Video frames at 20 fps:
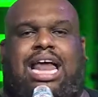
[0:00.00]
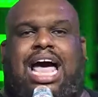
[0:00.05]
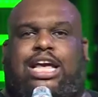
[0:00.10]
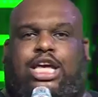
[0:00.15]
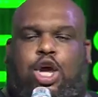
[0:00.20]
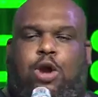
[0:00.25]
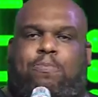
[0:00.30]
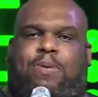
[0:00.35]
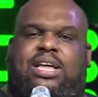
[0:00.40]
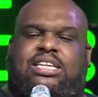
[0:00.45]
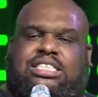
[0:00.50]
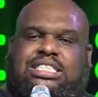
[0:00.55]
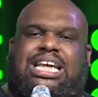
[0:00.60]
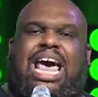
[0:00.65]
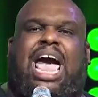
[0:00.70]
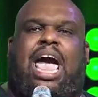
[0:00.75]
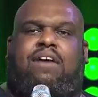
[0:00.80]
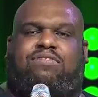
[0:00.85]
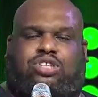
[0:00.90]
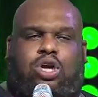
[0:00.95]
like you've been
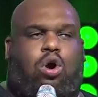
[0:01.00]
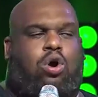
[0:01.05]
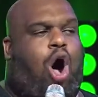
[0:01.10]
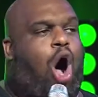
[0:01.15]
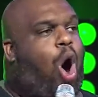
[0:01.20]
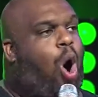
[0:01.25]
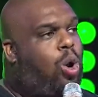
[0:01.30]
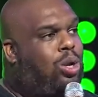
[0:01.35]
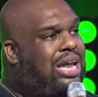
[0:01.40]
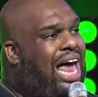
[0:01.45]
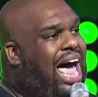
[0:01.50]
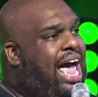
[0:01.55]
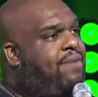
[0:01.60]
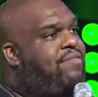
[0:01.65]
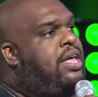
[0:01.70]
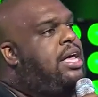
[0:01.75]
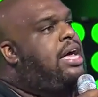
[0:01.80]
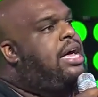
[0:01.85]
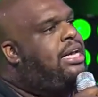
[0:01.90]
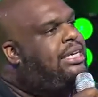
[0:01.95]
saved your whole
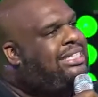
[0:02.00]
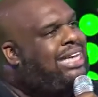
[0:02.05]
life.